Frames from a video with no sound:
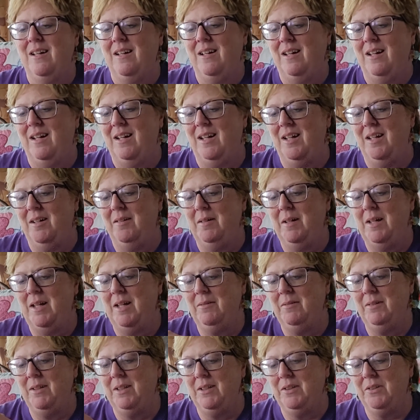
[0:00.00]
I'm
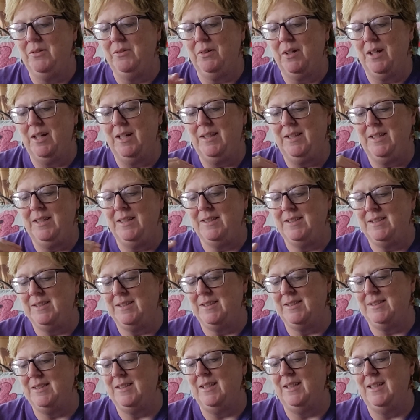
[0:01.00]
going to try
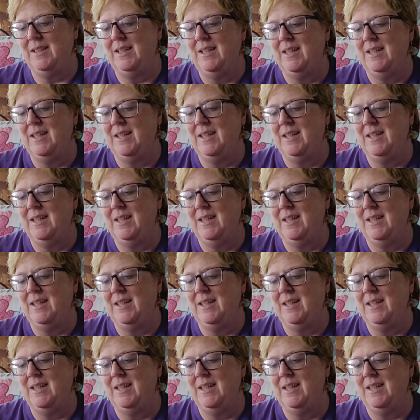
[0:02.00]
this.